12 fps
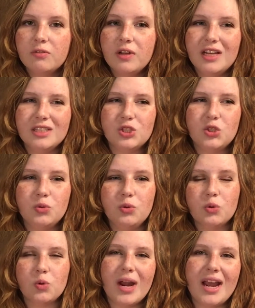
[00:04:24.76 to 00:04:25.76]
into
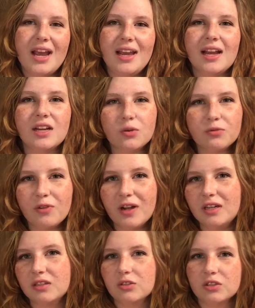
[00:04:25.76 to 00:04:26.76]
gray. I don't find
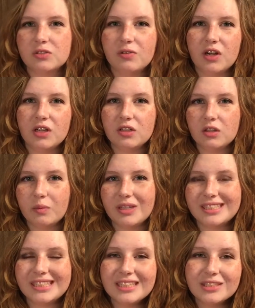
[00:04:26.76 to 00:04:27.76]
it looks very good on my
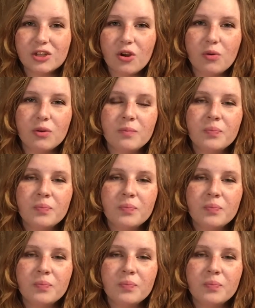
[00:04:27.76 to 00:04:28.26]
skin tone.